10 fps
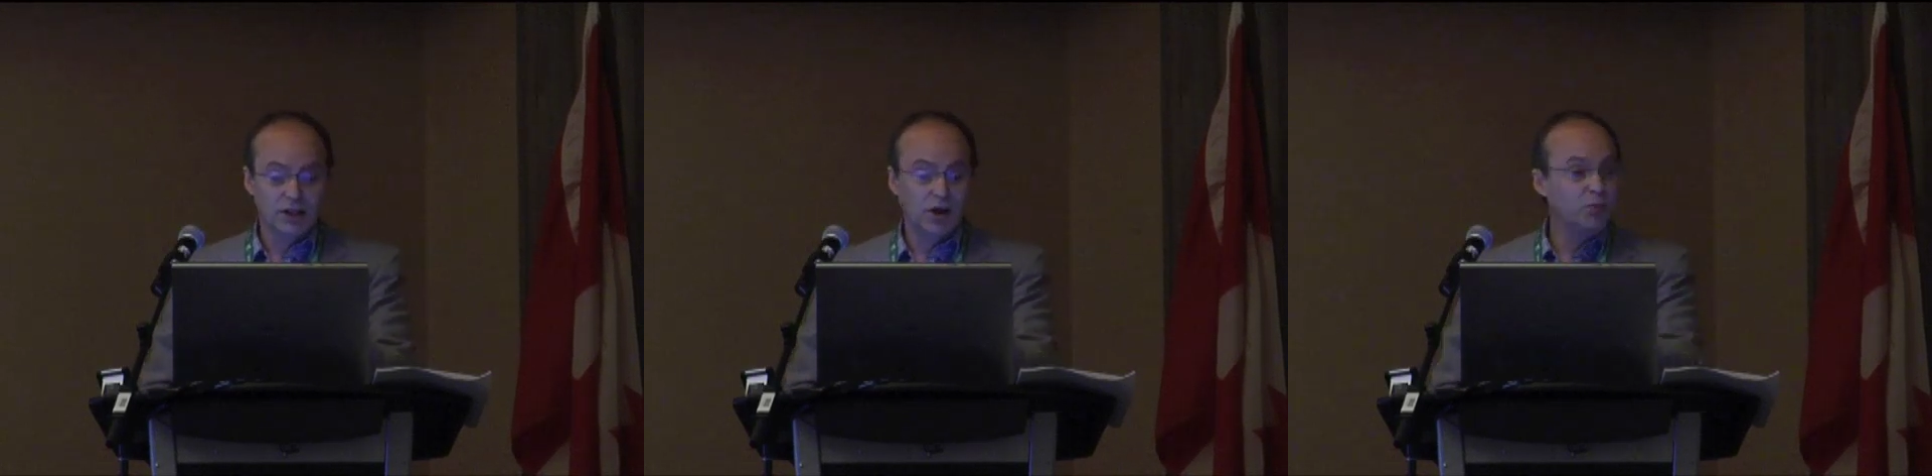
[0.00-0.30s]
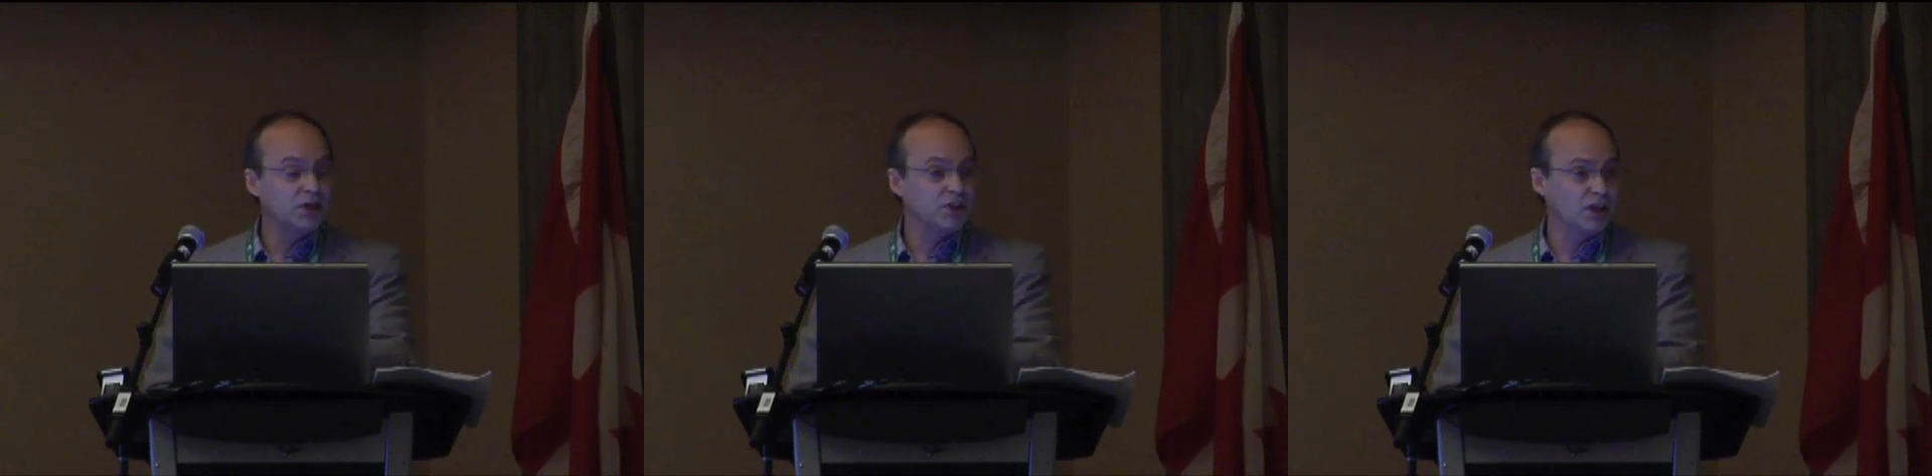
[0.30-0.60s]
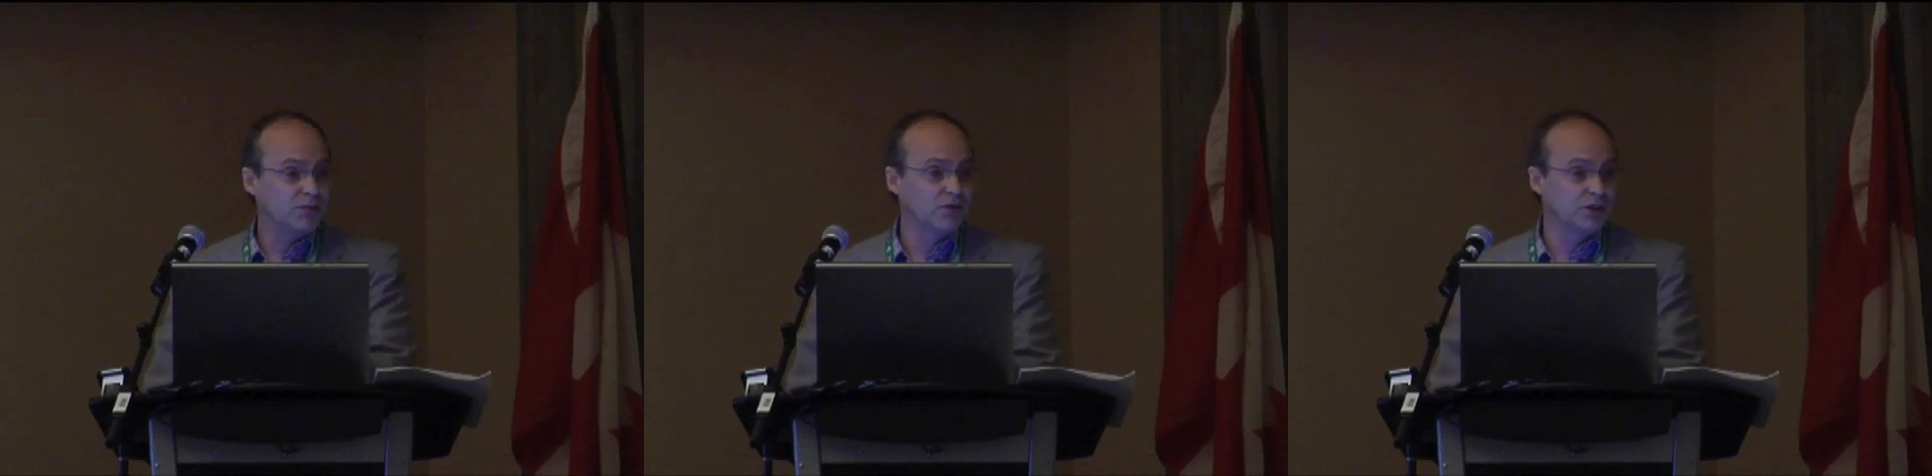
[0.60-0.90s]
helping to
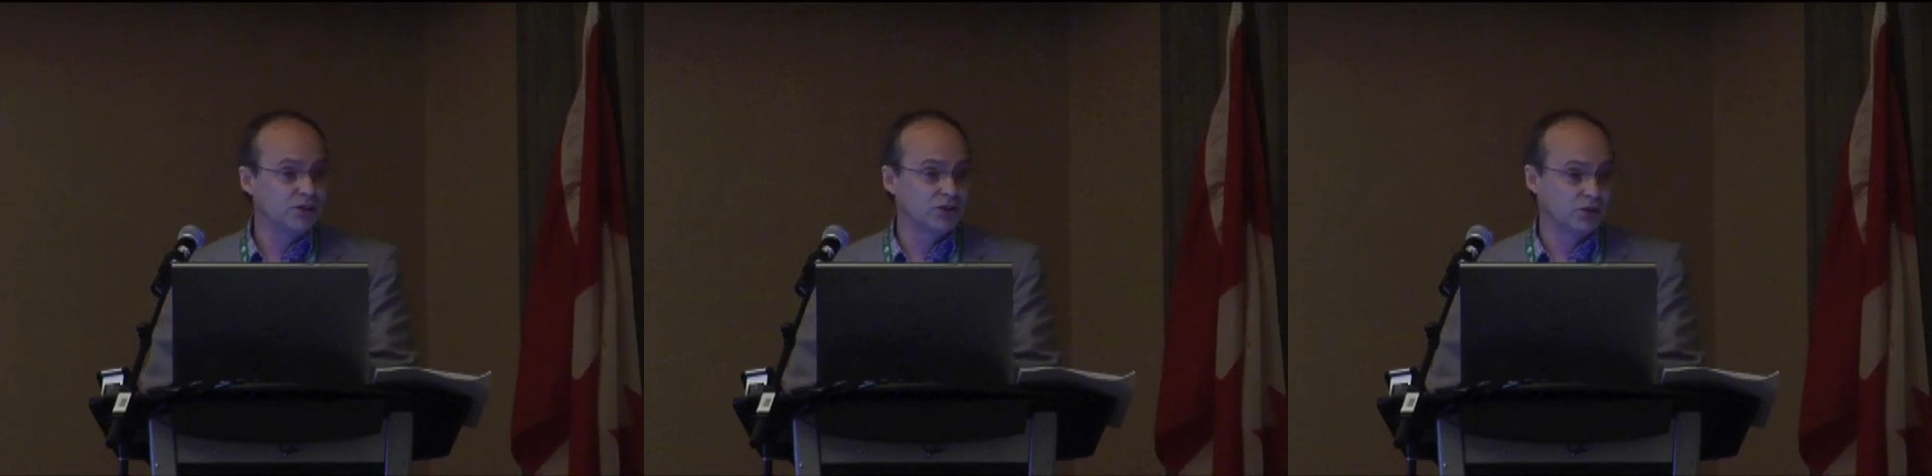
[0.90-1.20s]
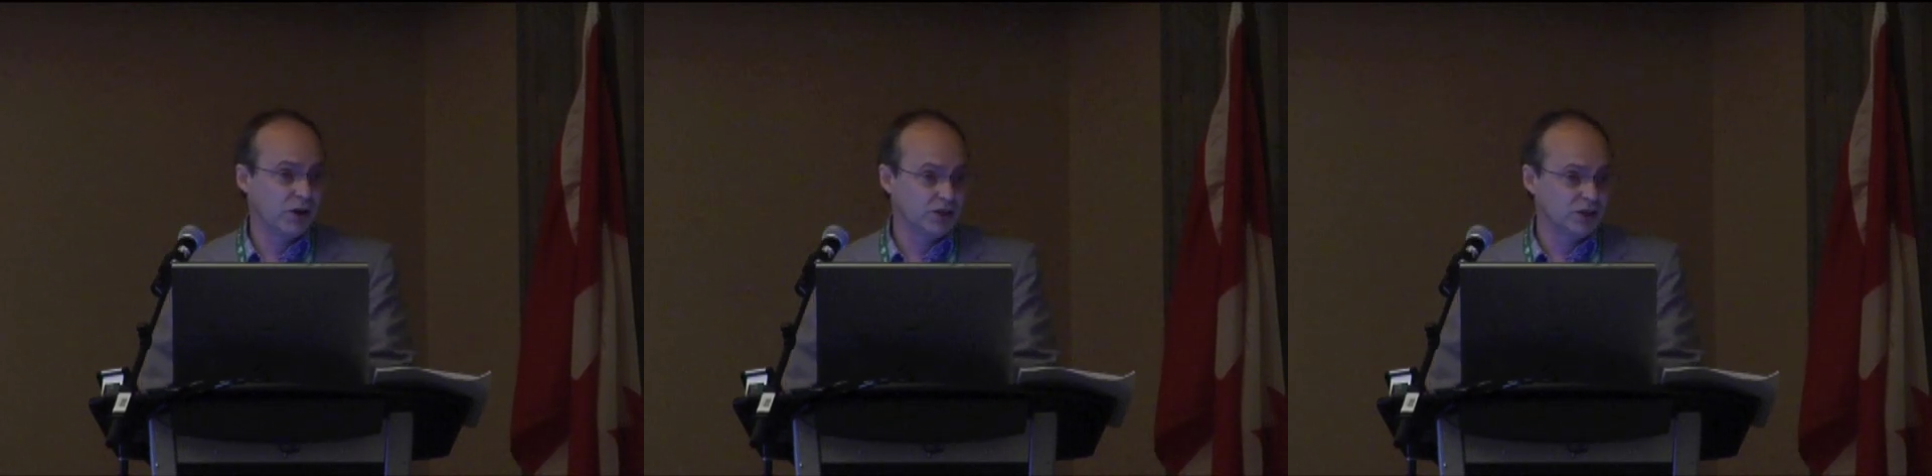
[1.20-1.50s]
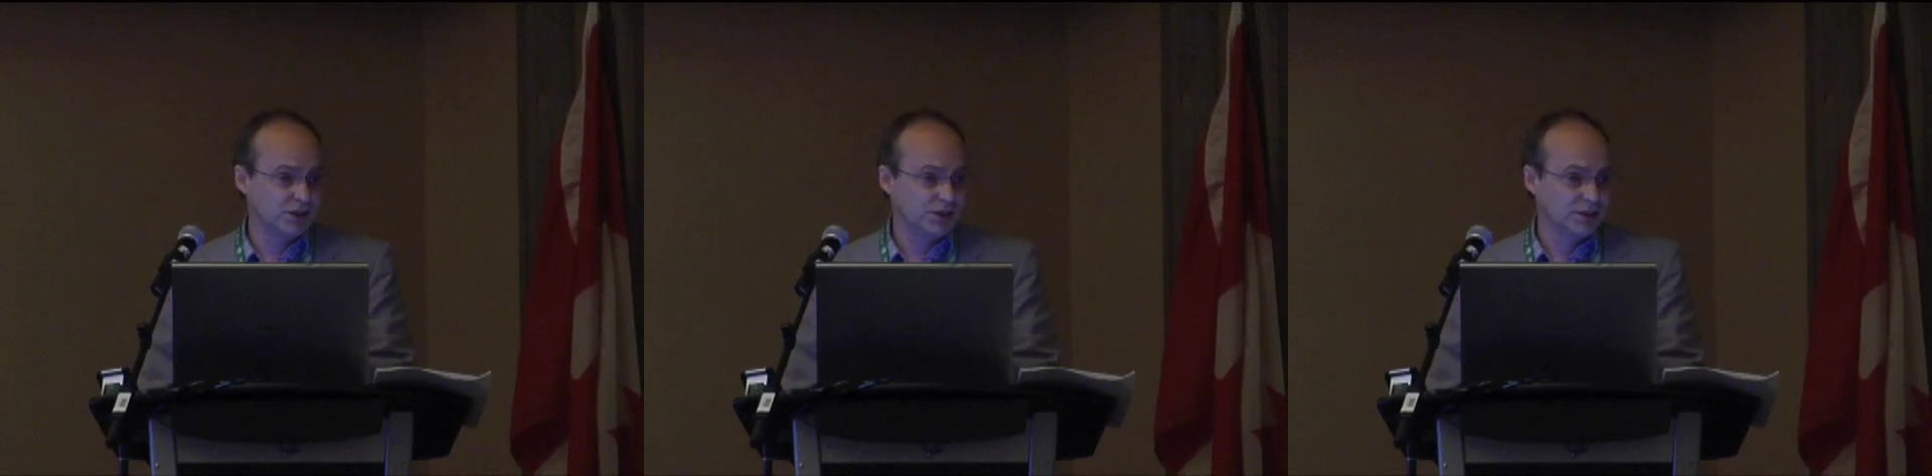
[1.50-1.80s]
shape the research
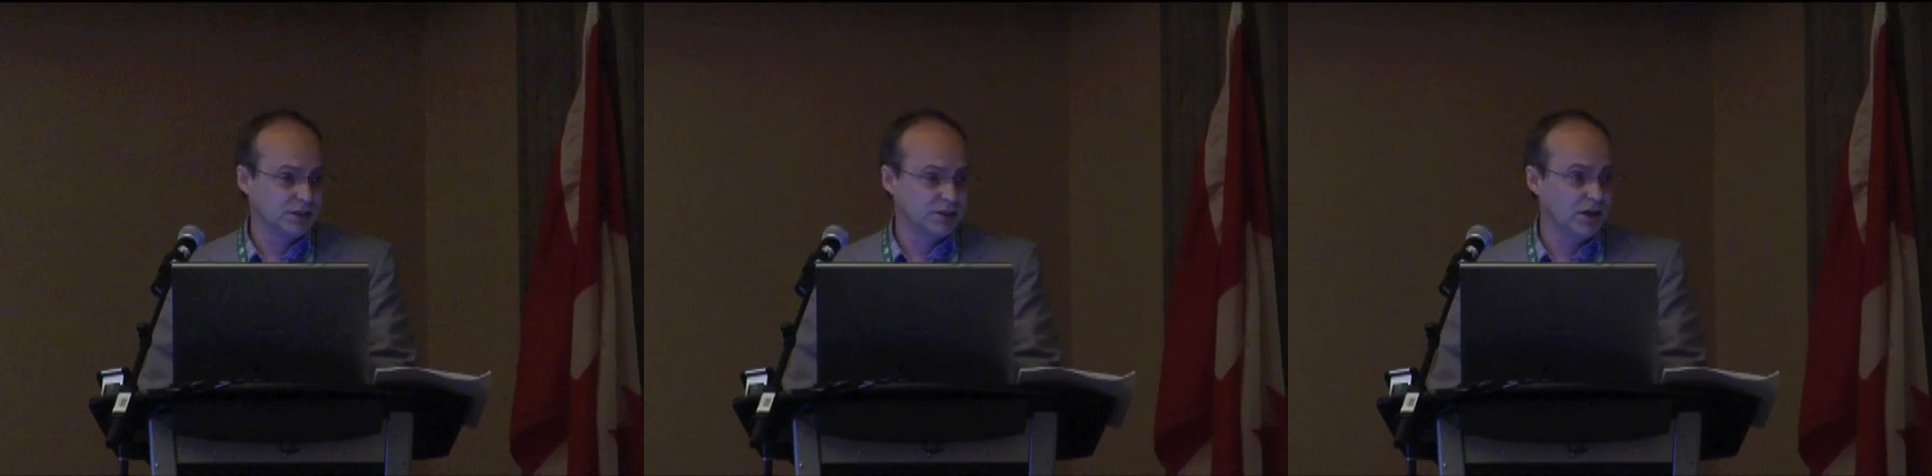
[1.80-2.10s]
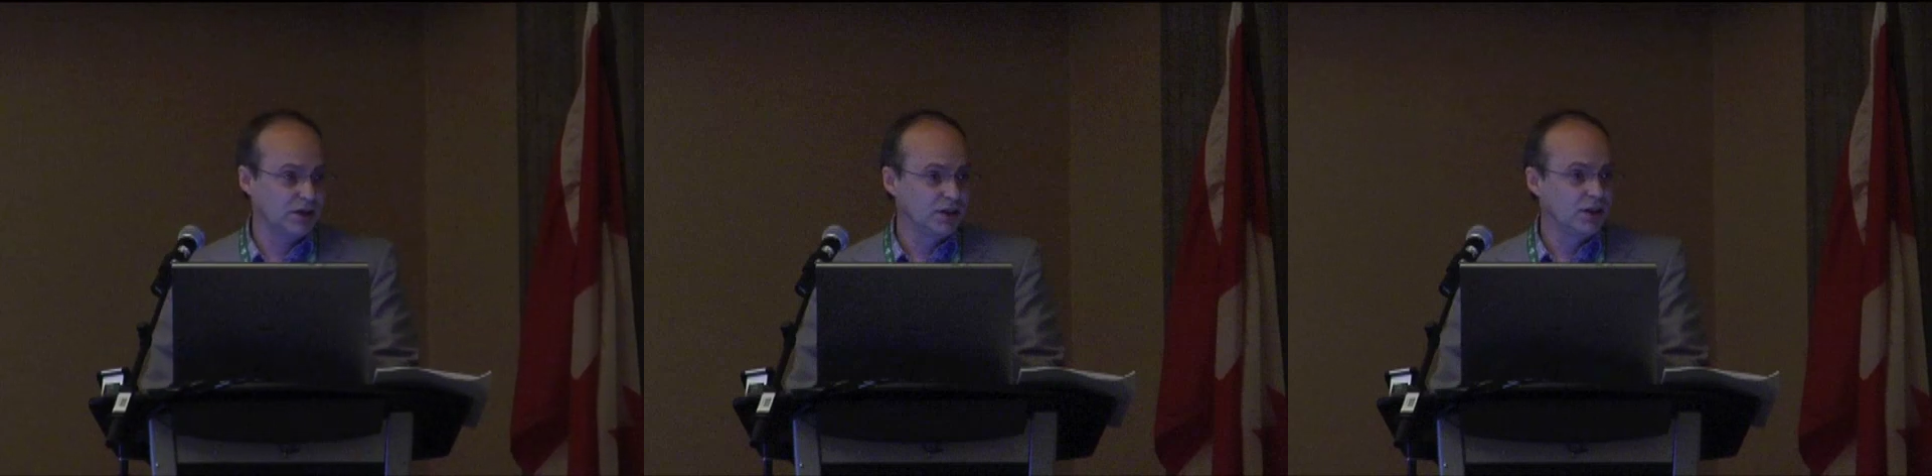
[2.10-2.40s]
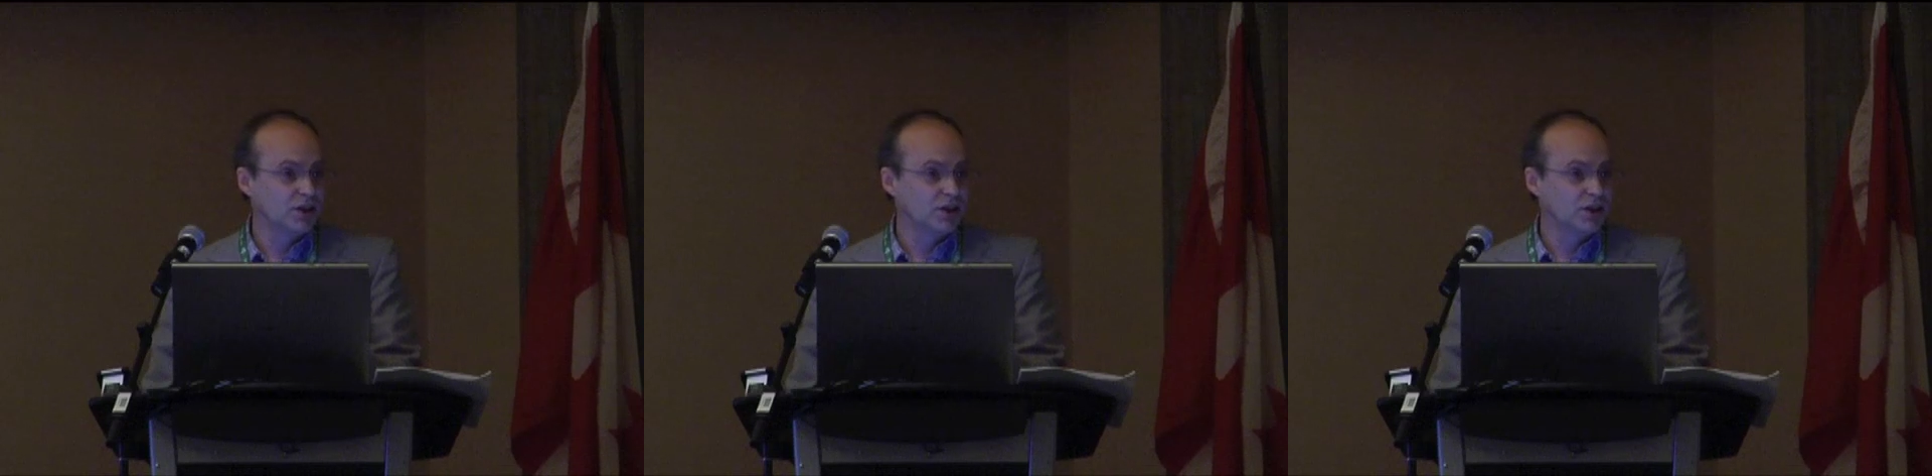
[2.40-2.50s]
questions, right?